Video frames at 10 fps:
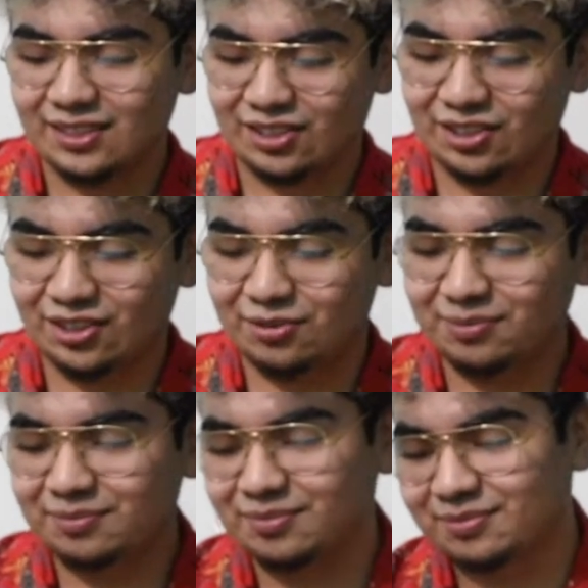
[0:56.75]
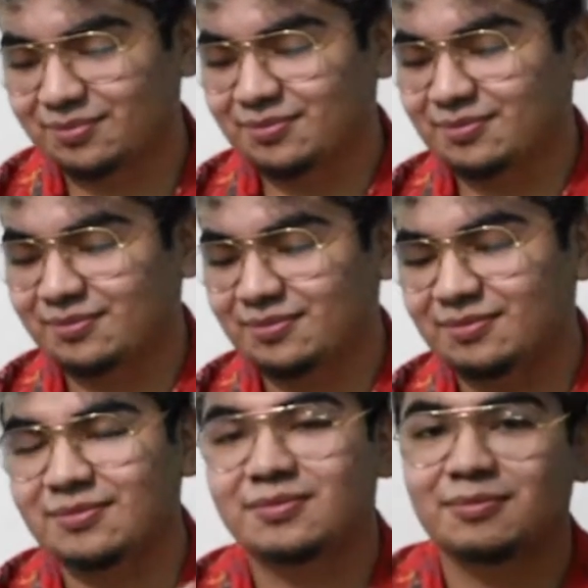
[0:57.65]
So
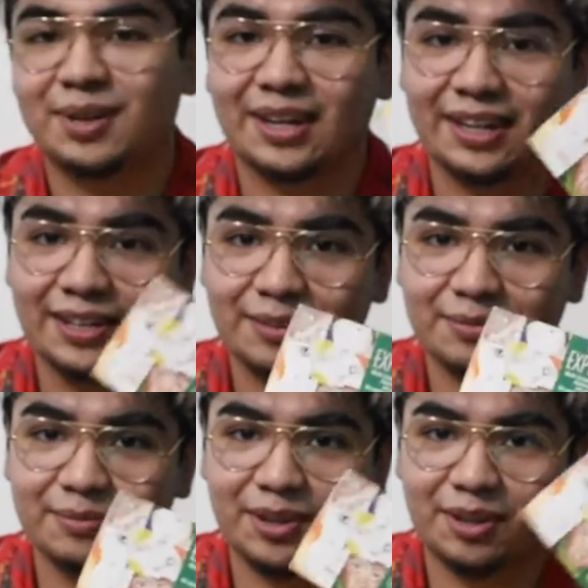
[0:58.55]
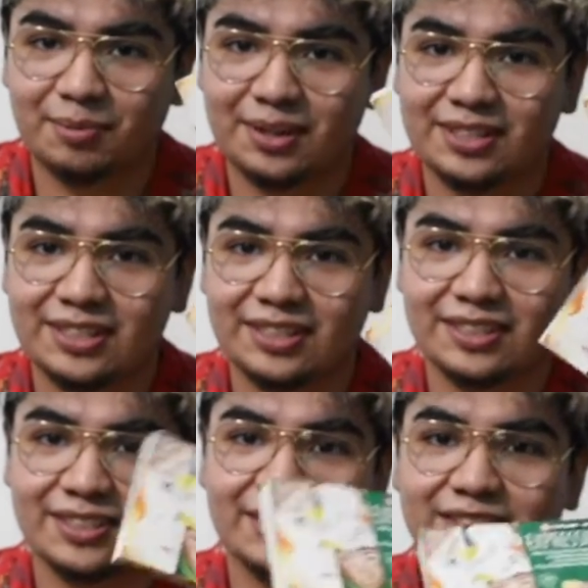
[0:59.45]
my art
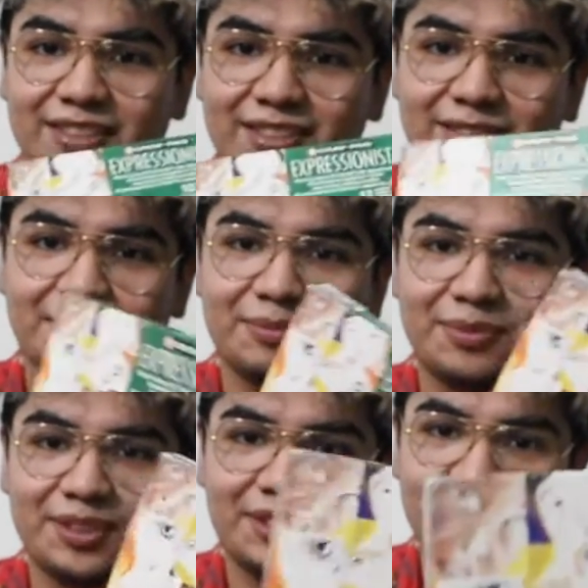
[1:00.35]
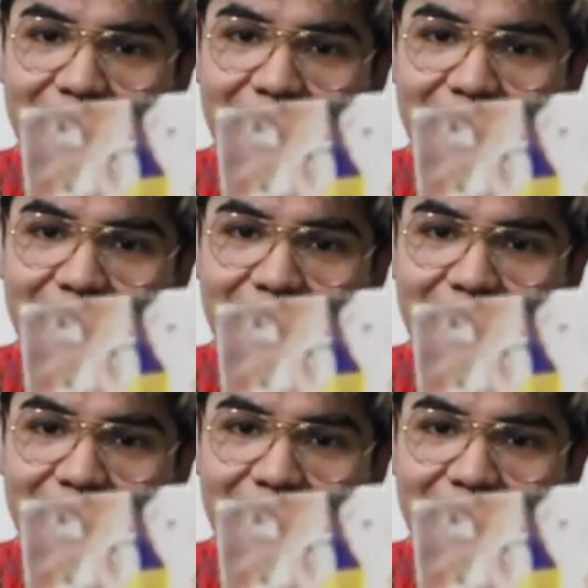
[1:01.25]
project is with